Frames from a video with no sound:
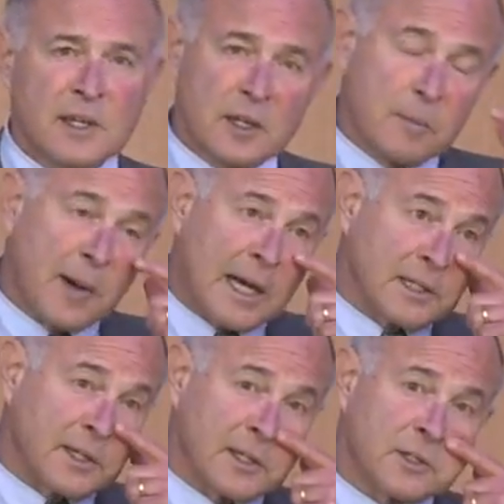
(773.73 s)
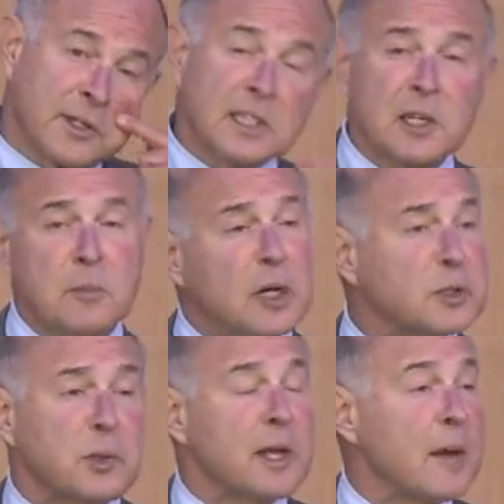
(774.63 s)
in politics, dealing
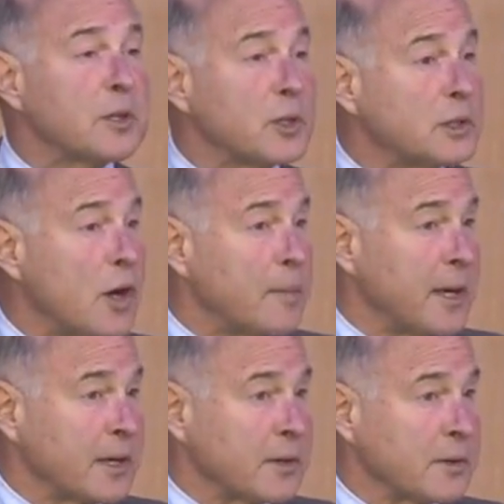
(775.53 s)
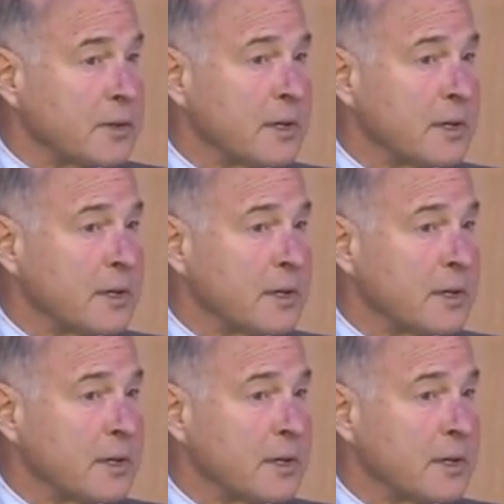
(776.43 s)
mostly with amateur lawmakers.